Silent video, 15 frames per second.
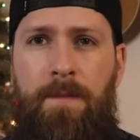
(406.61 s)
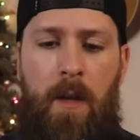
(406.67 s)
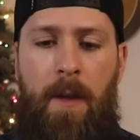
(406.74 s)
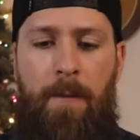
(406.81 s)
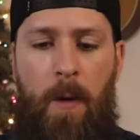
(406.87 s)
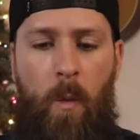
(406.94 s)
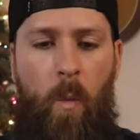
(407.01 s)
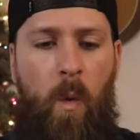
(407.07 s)

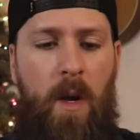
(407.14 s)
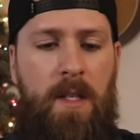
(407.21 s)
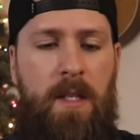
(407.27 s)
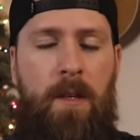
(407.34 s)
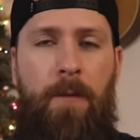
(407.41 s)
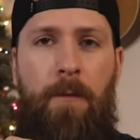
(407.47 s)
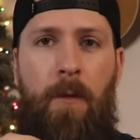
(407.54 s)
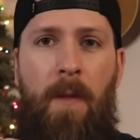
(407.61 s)
If it
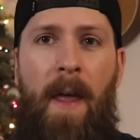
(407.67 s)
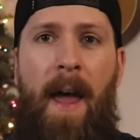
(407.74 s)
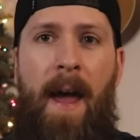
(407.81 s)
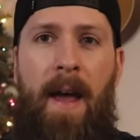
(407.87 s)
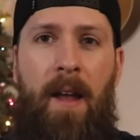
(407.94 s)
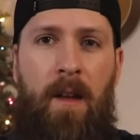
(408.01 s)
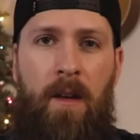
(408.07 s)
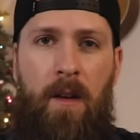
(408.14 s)
wasn't for
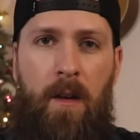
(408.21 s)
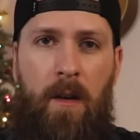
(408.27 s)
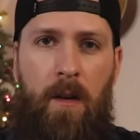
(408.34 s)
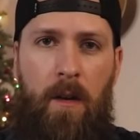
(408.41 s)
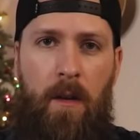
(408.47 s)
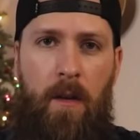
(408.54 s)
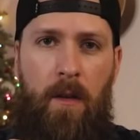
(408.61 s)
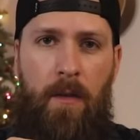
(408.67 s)
that,
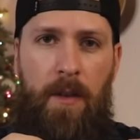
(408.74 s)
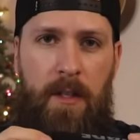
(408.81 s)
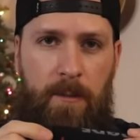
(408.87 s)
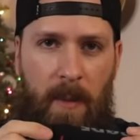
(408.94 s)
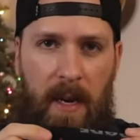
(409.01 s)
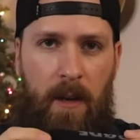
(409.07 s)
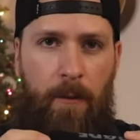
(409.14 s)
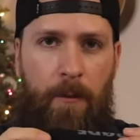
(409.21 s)
this
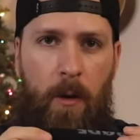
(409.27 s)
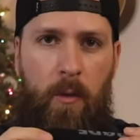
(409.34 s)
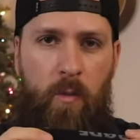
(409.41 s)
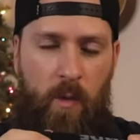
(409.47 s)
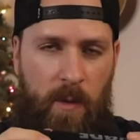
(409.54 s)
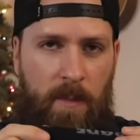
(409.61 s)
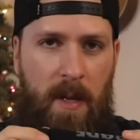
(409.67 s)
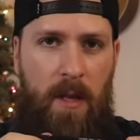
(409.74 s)
microphone
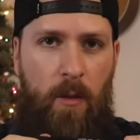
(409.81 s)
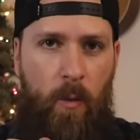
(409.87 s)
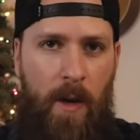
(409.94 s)
would be the